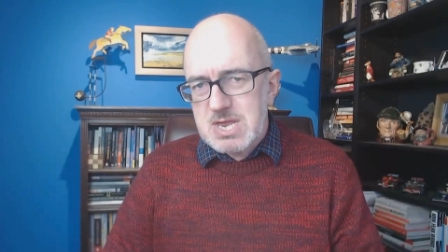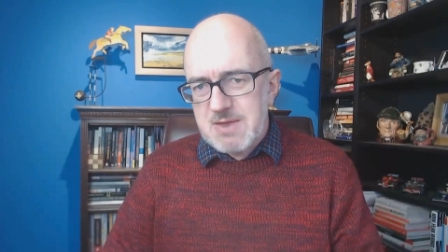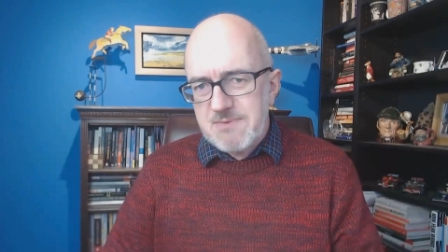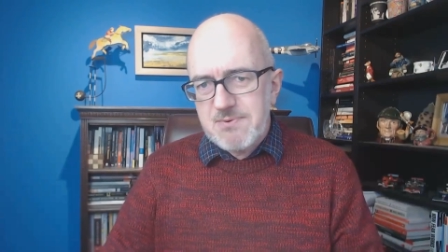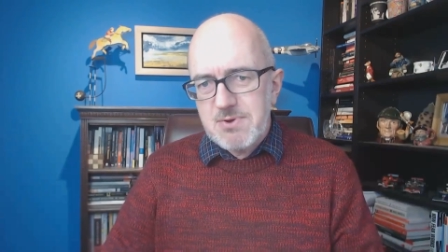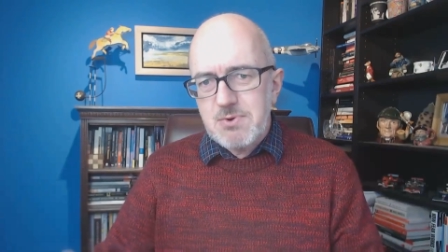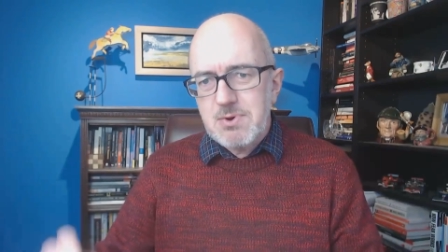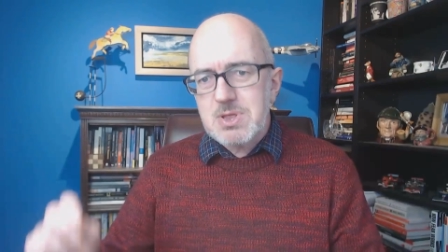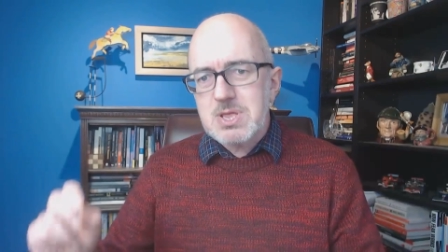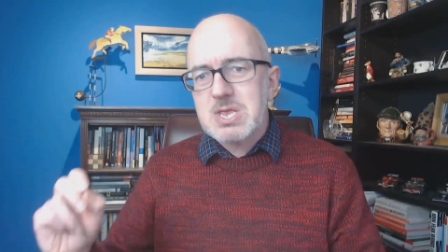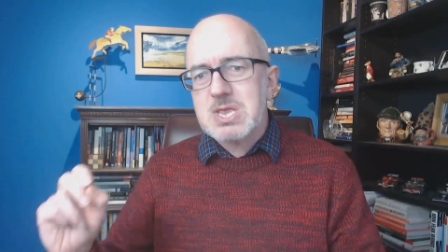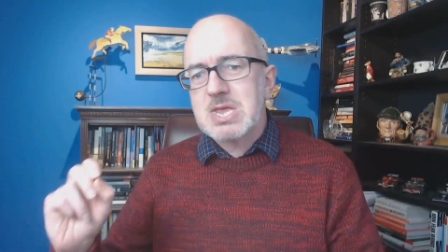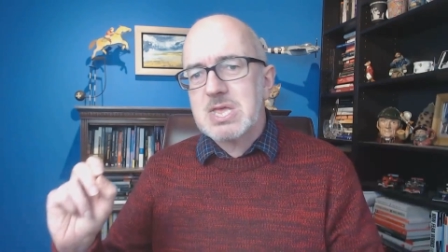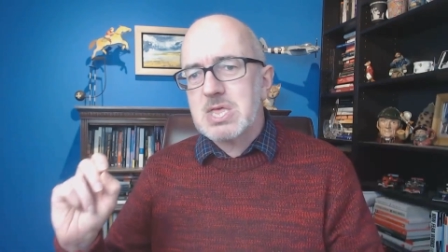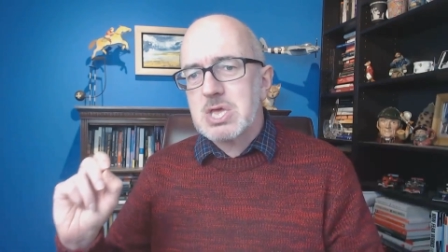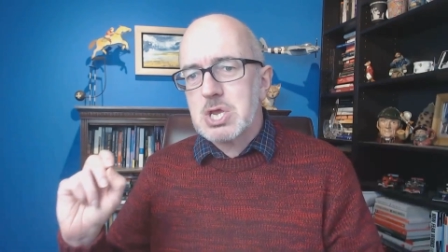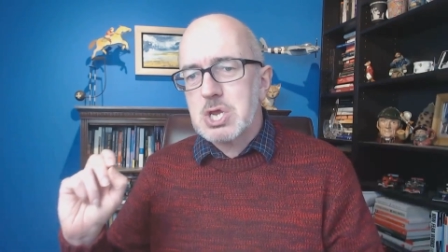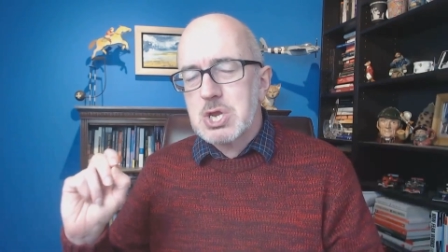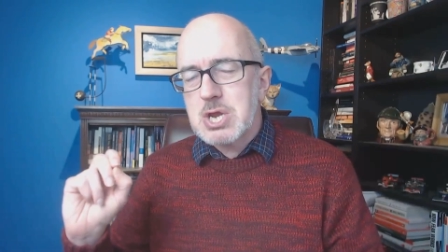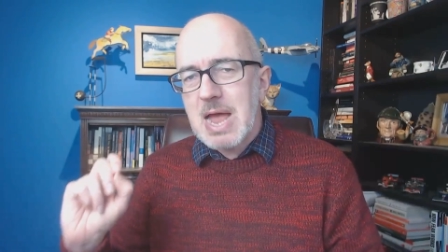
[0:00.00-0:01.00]
If you want to see
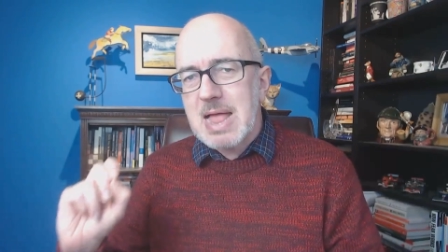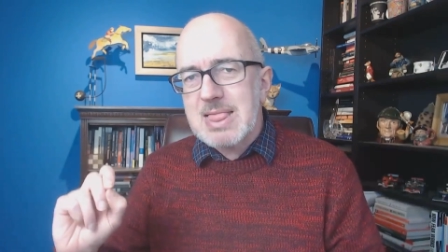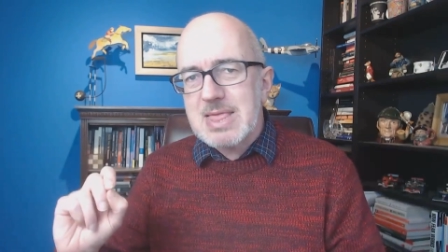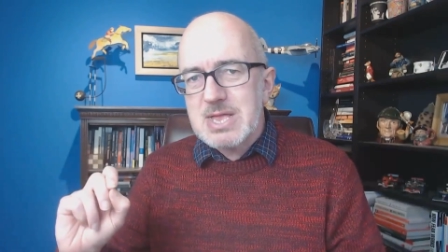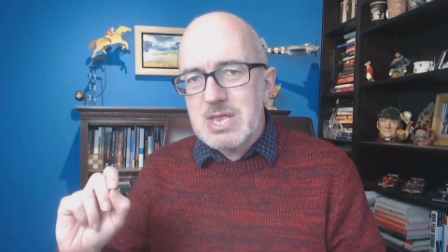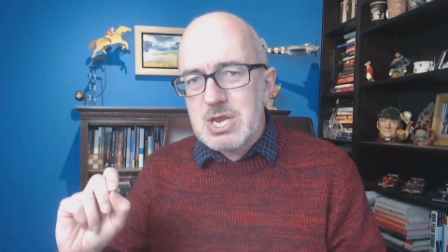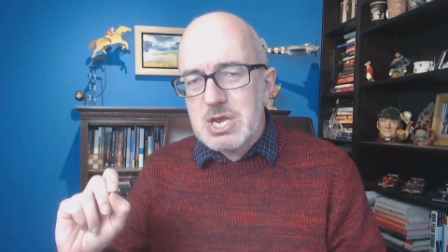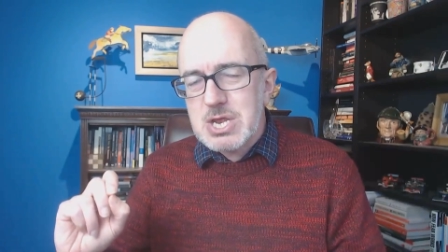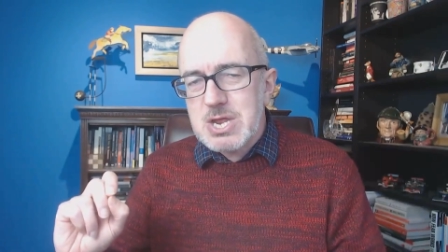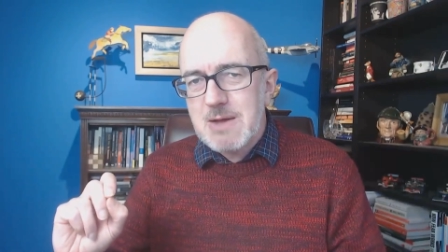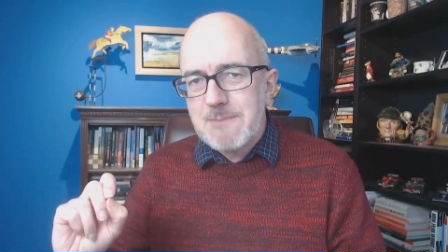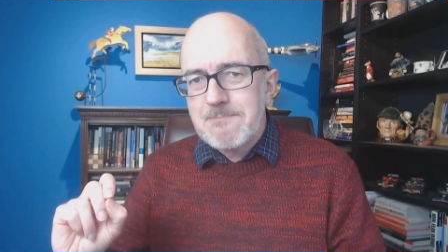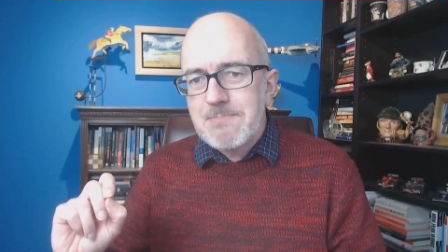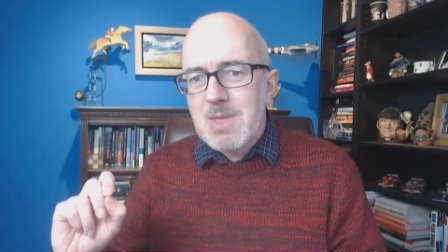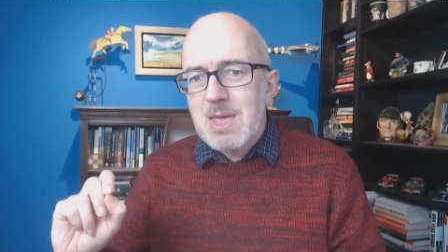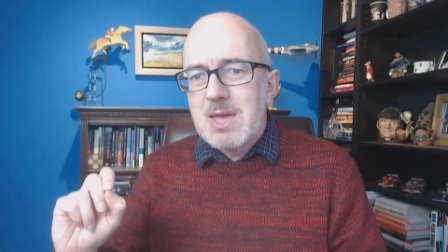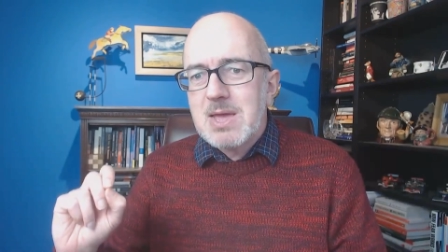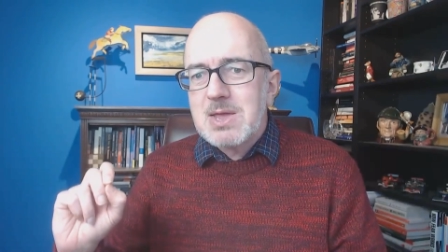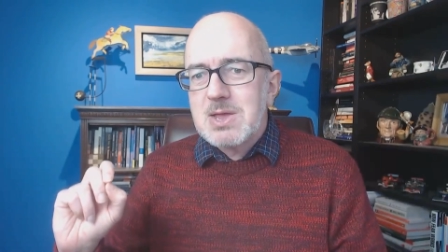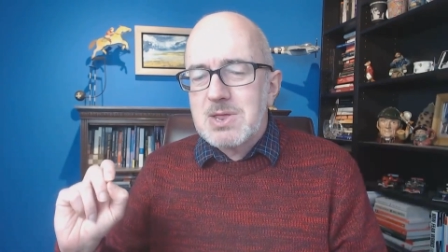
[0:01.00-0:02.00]
this challenged,
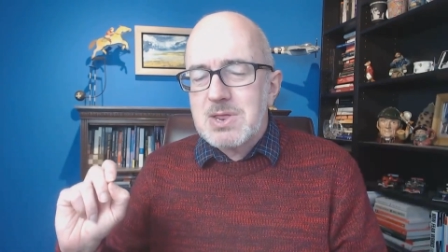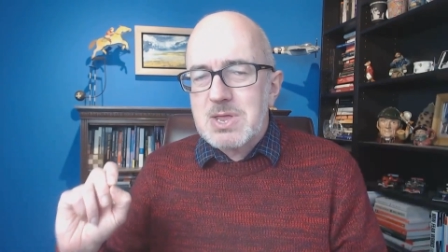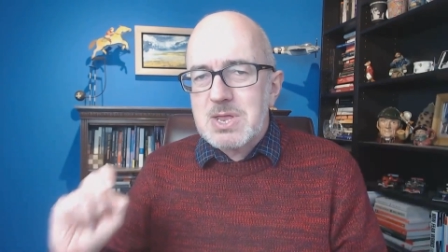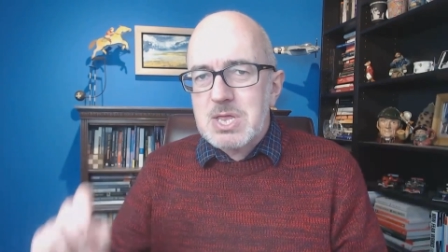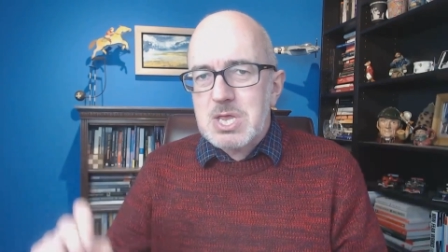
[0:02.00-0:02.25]
you need